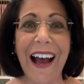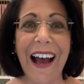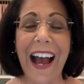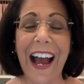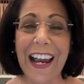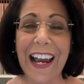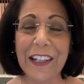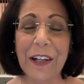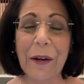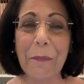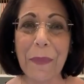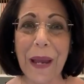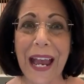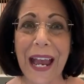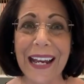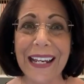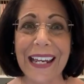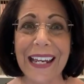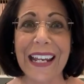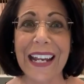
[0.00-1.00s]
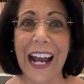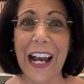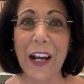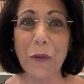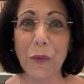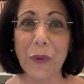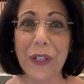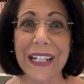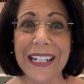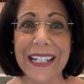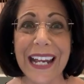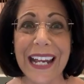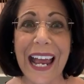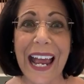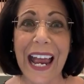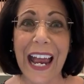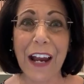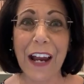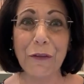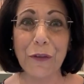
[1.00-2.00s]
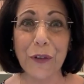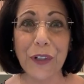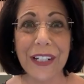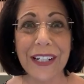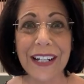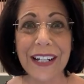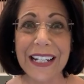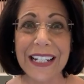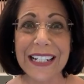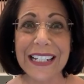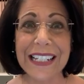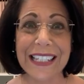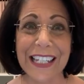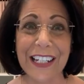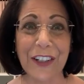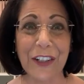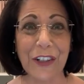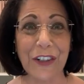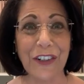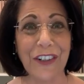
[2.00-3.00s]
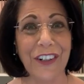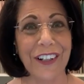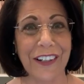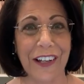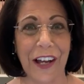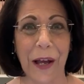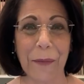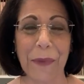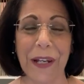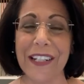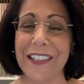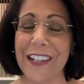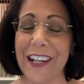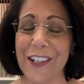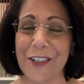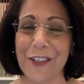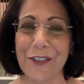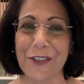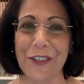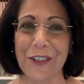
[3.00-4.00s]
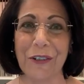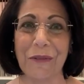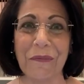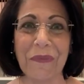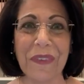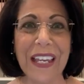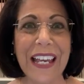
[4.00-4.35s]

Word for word: I come back and I read every single comment. I sure do.